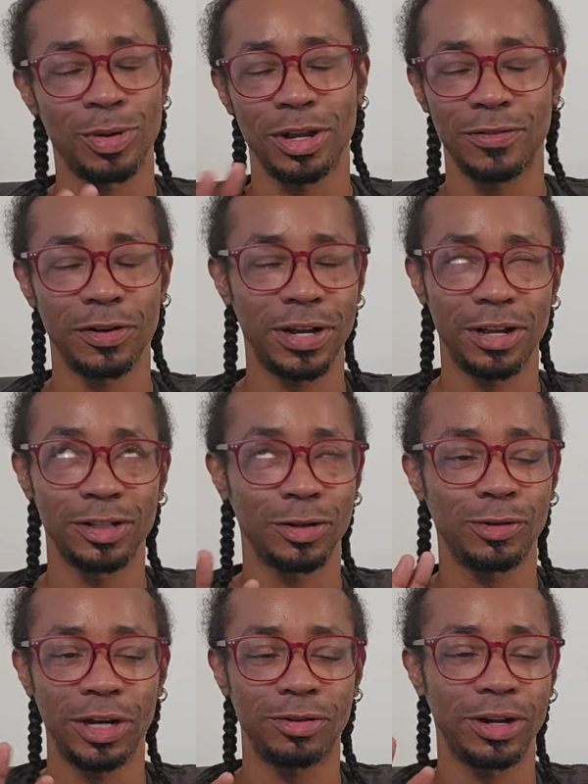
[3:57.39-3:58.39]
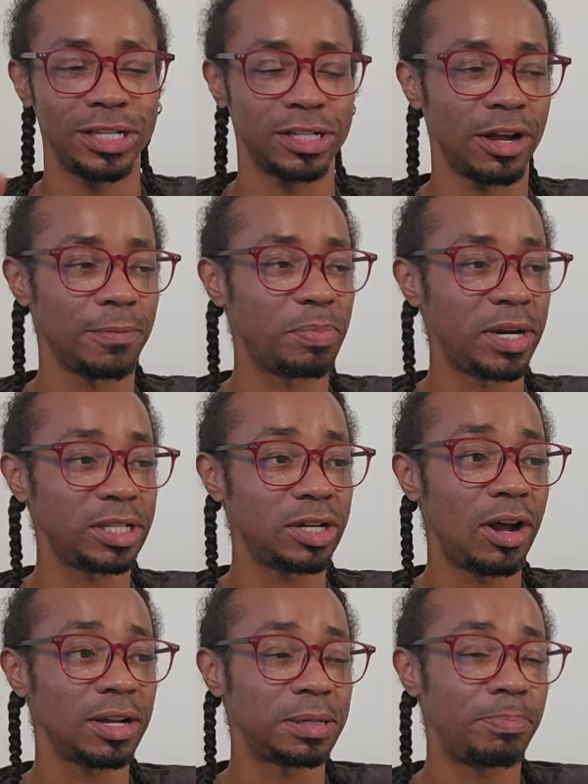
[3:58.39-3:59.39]
One of the great, it's a great, great song, but it
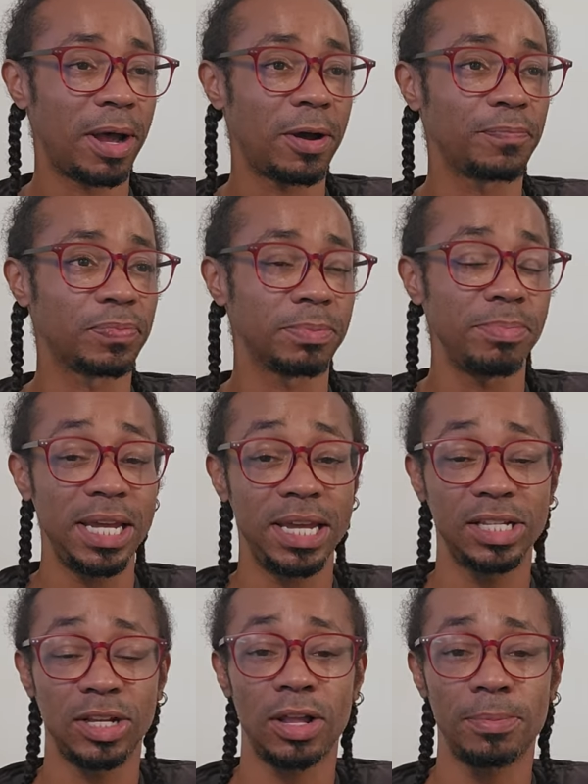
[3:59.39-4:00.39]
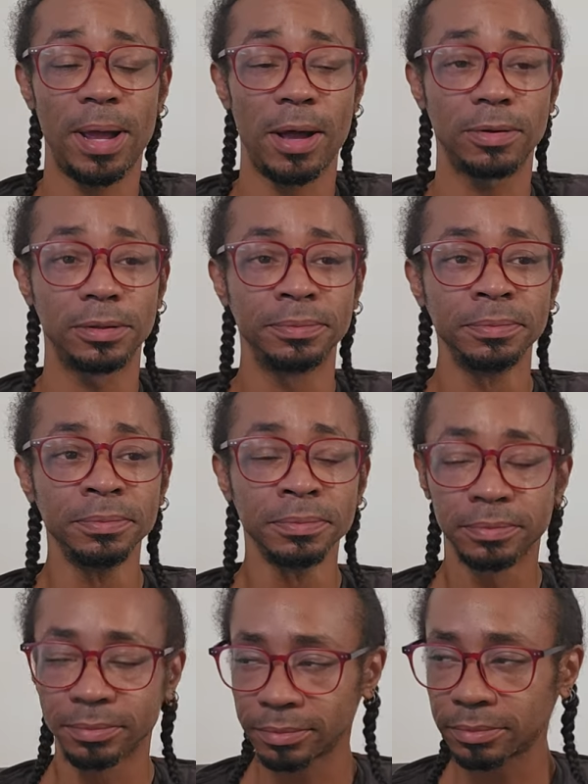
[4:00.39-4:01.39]
talks about me. It's all about,
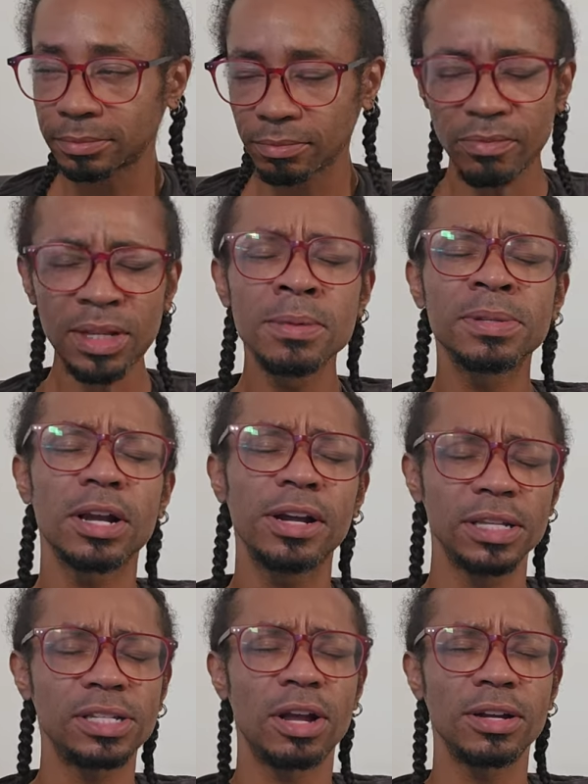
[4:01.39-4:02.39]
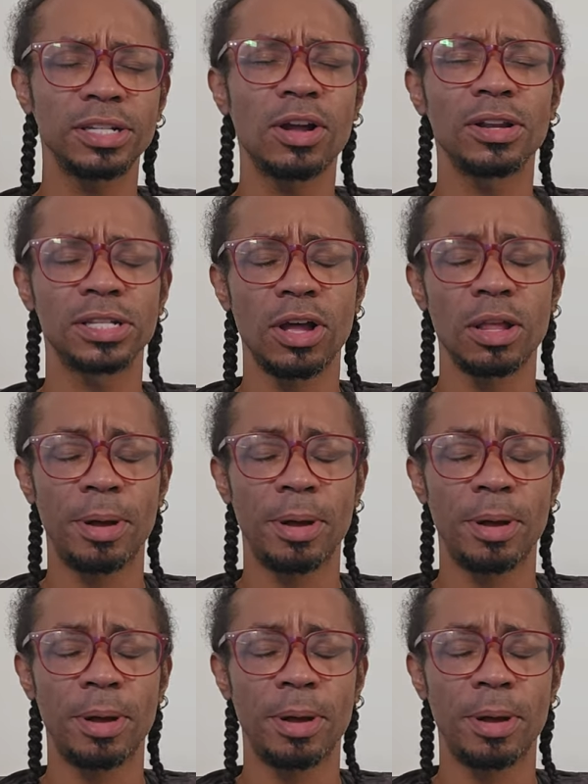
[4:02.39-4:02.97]
I'm sorry, the song is called It's All